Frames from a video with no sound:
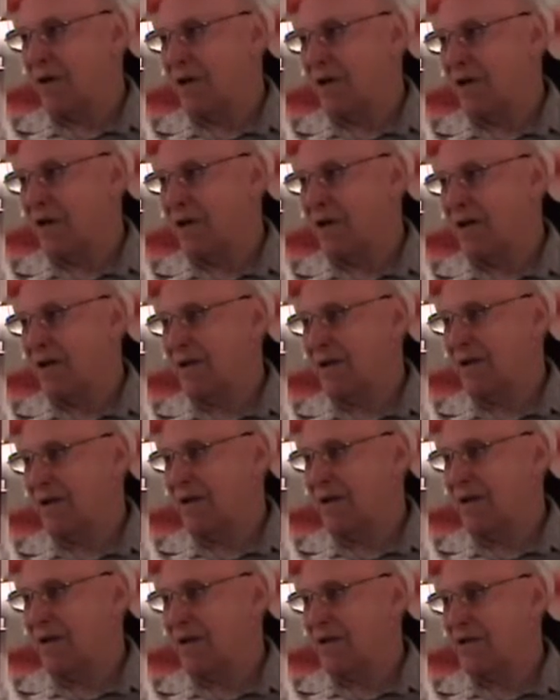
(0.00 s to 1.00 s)
line
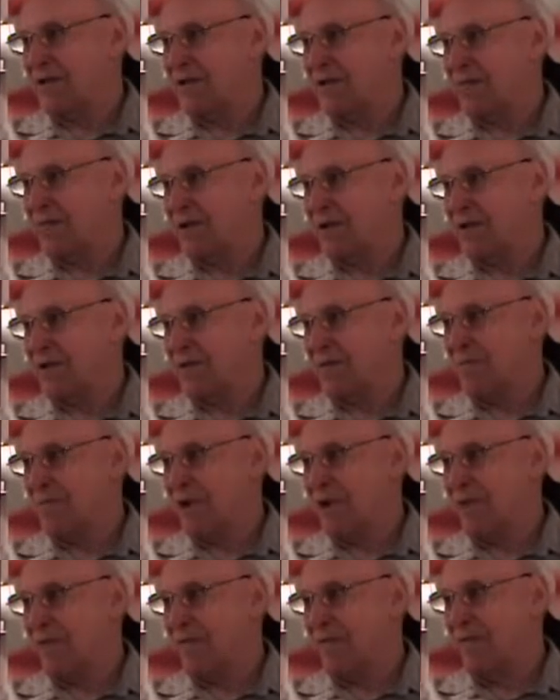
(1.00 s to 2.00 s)
as there was
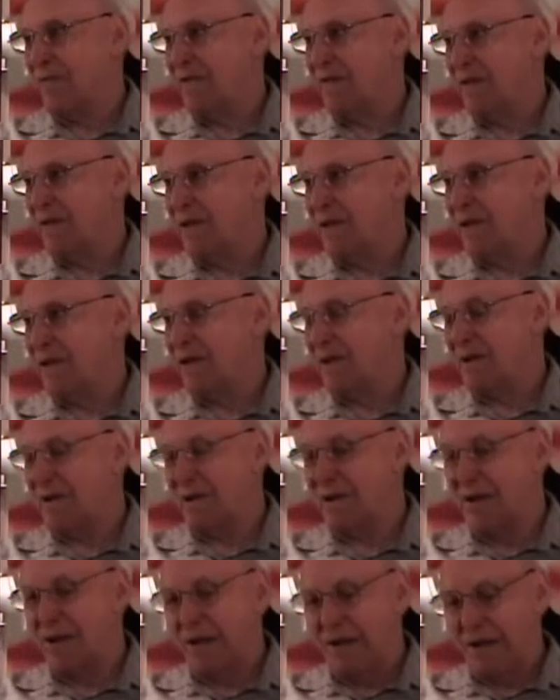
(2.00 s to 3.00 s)
above, and
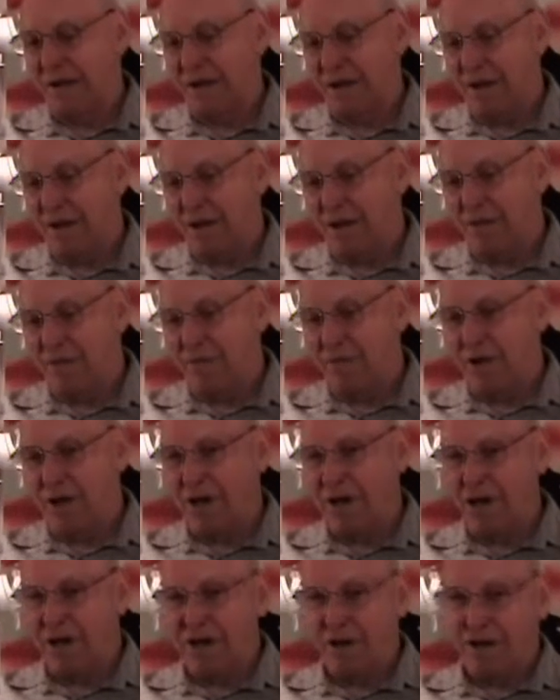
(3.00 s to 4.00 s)

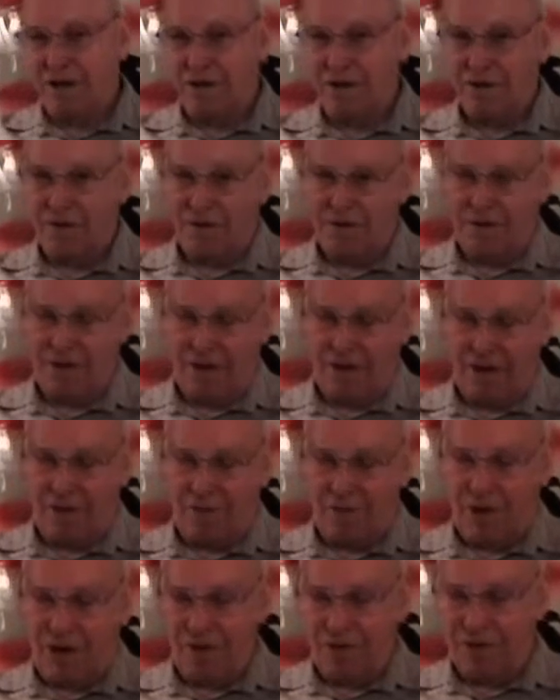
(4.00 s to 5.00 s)
reading
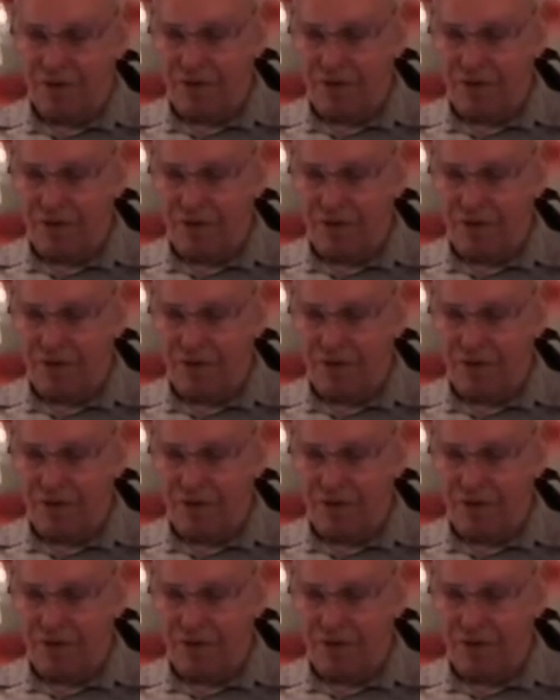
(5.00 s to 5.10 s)
about